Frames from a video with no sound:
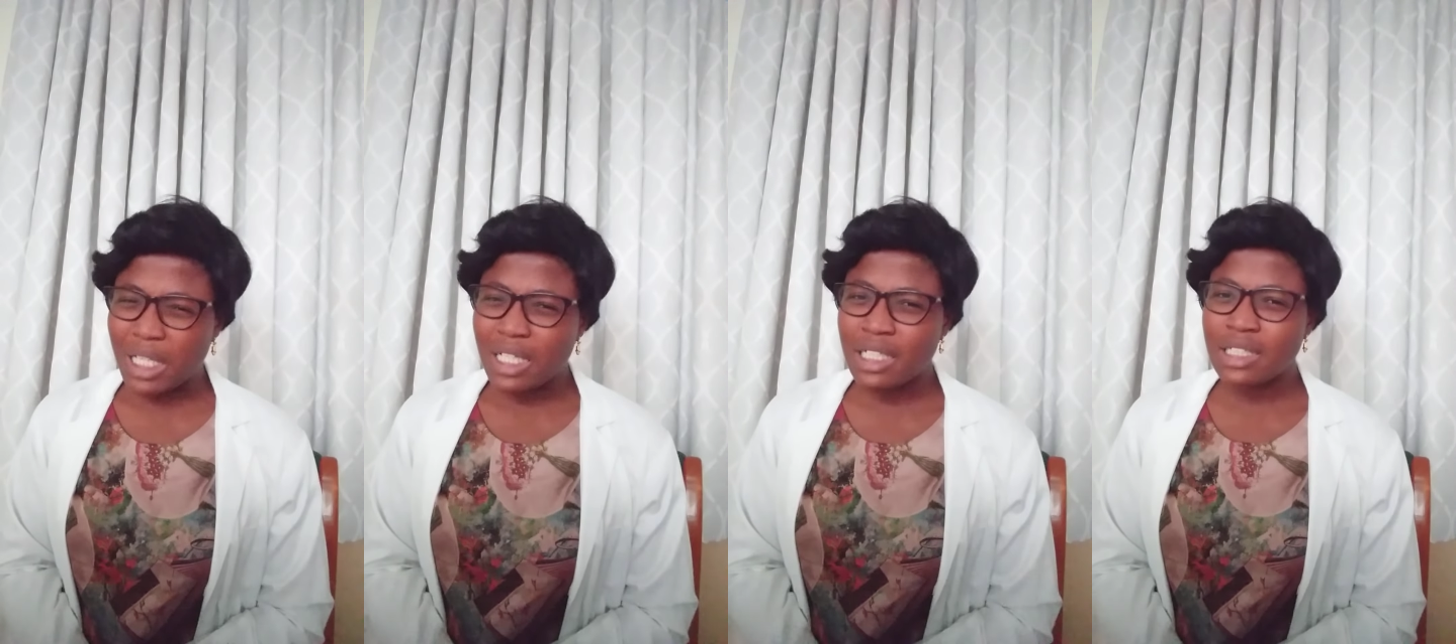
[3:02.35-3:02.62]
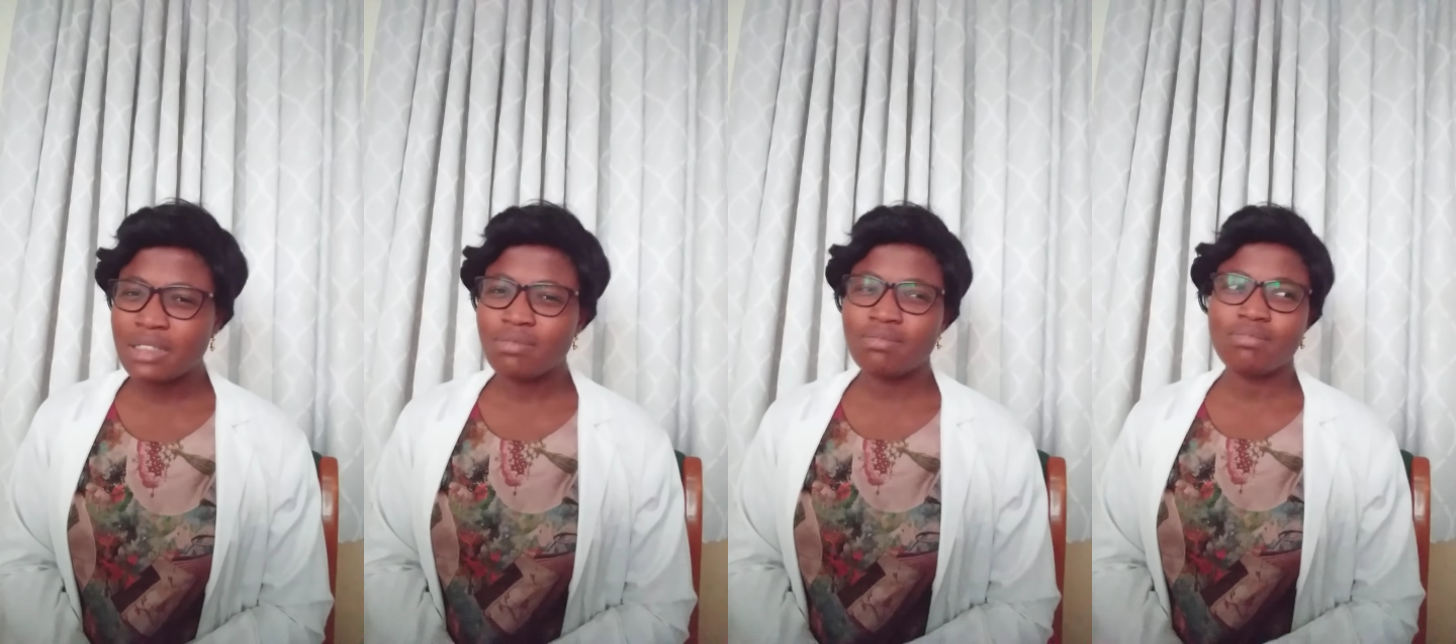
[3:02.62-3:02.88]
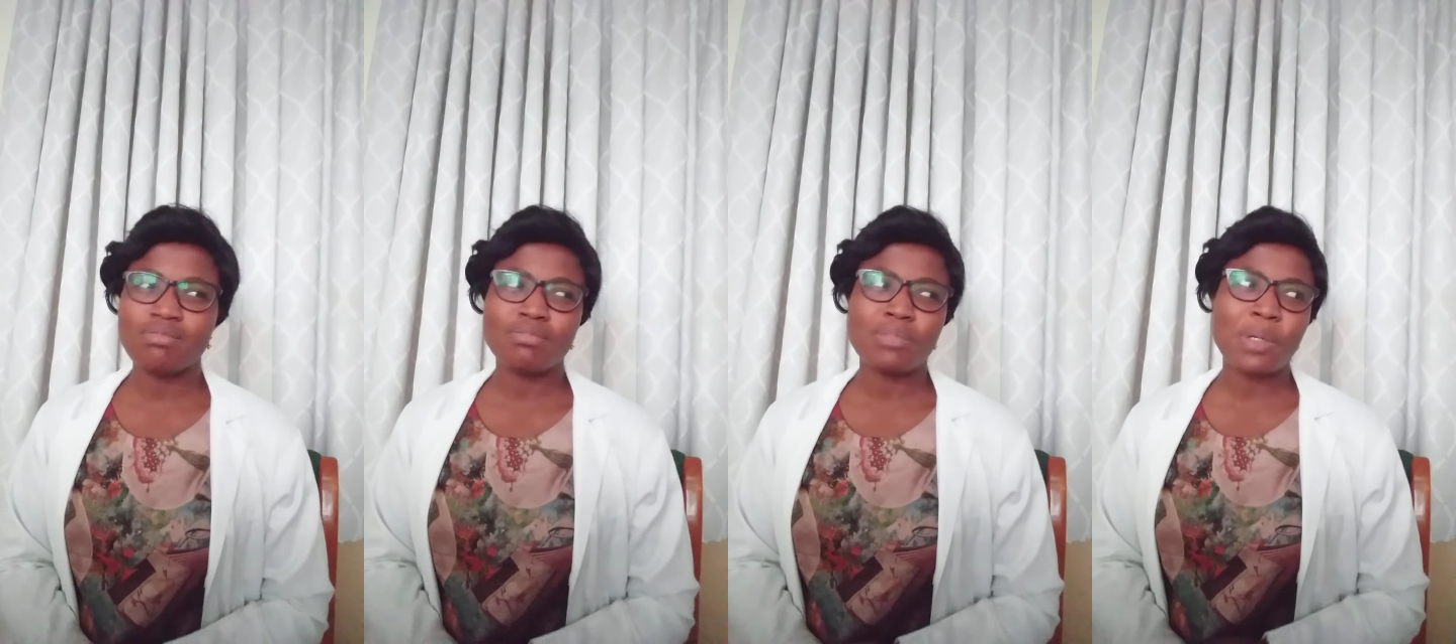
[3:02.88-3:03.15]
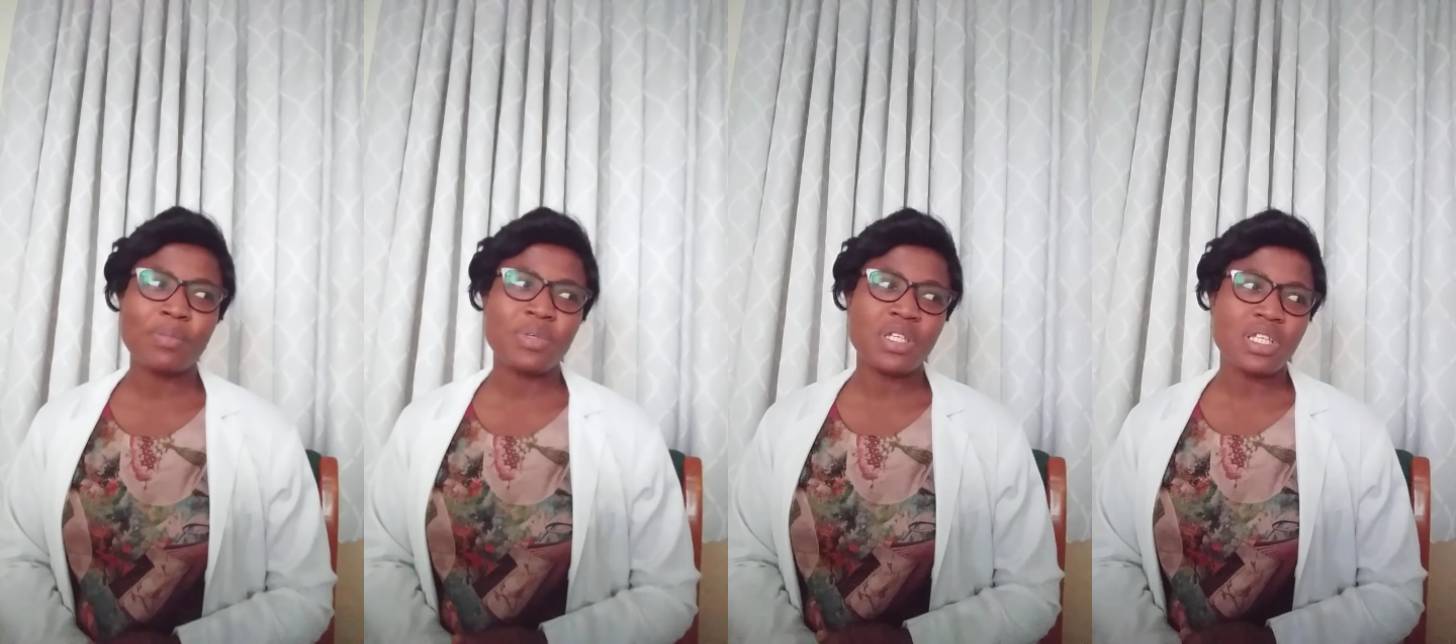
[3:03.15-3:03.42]
then
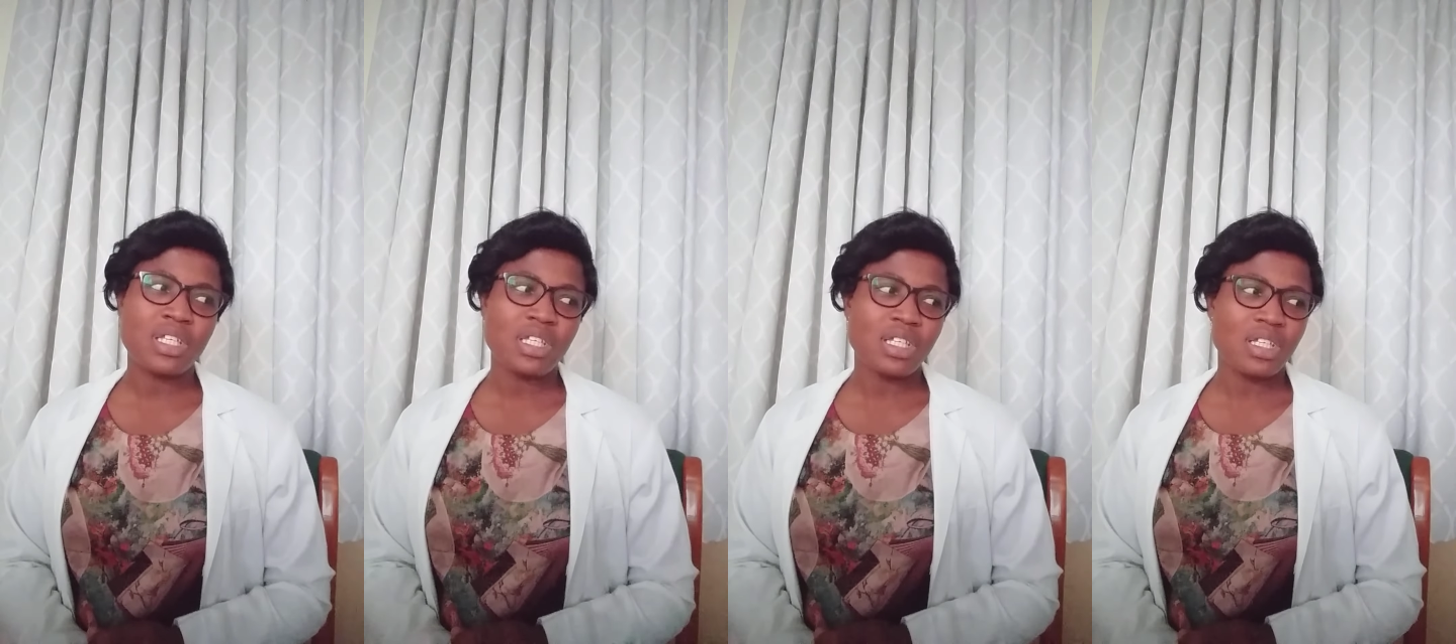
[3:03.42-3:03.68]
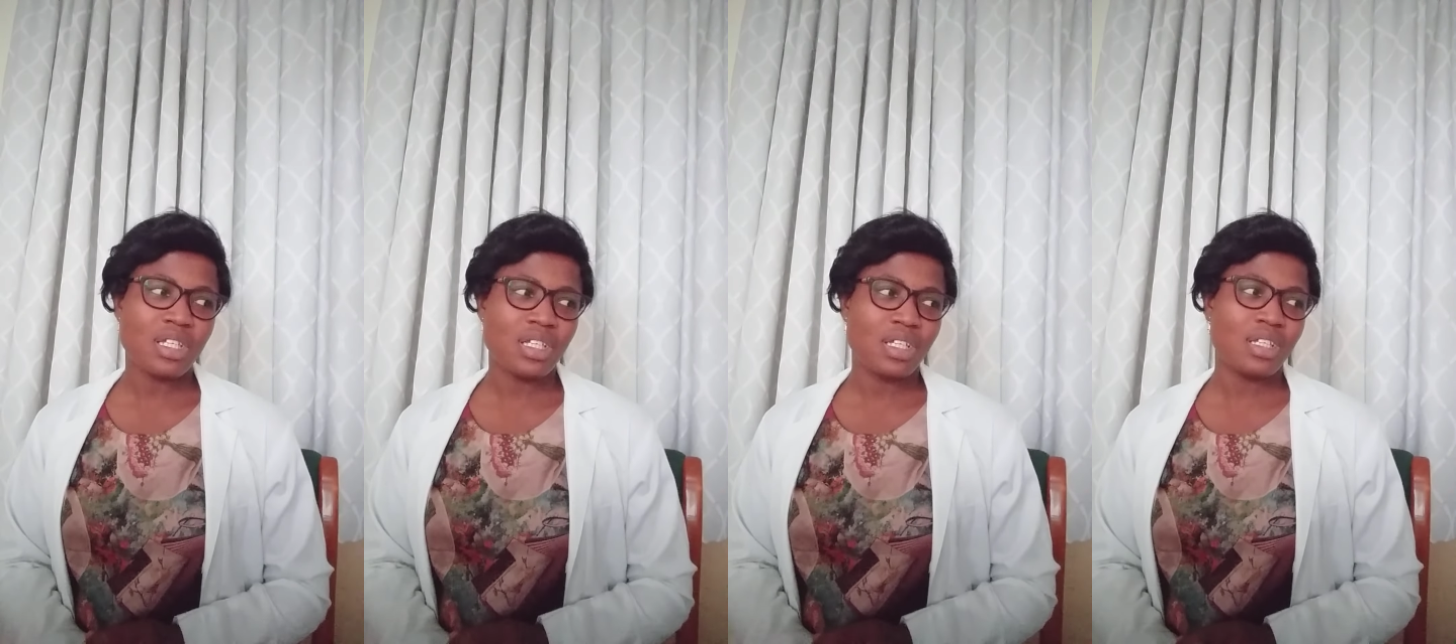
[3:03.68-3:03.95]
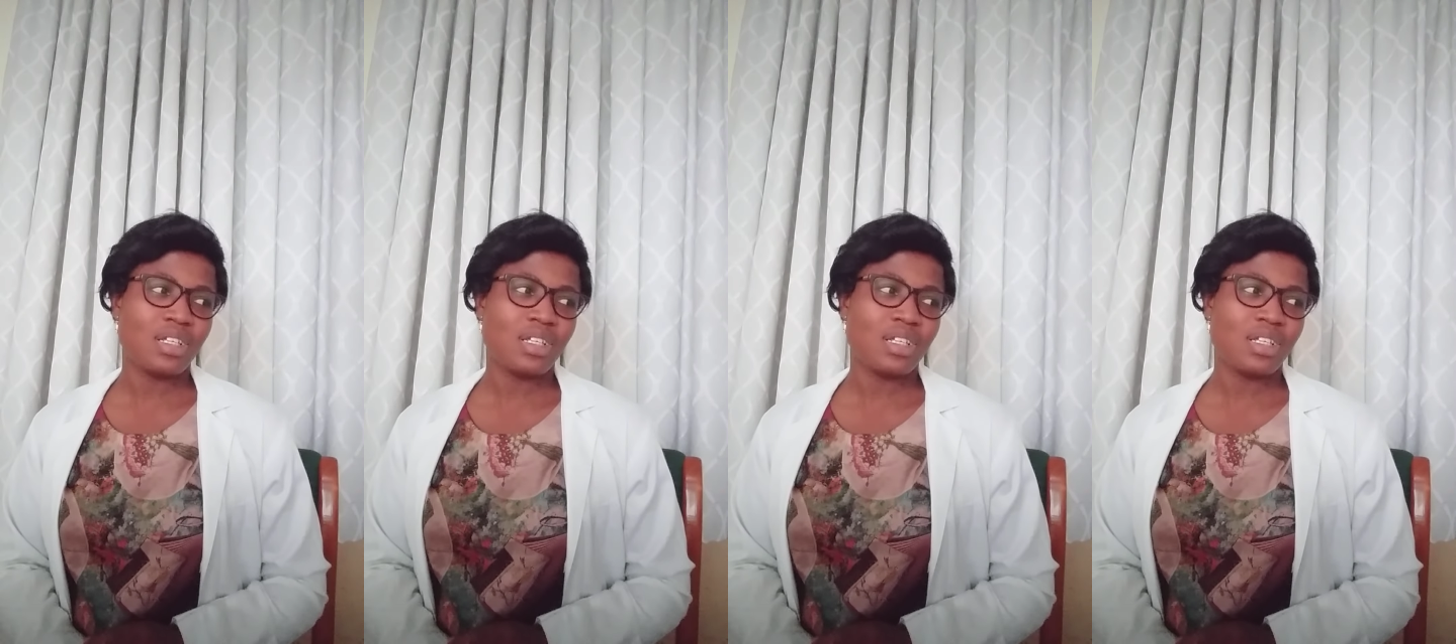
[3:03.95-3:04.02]
maybe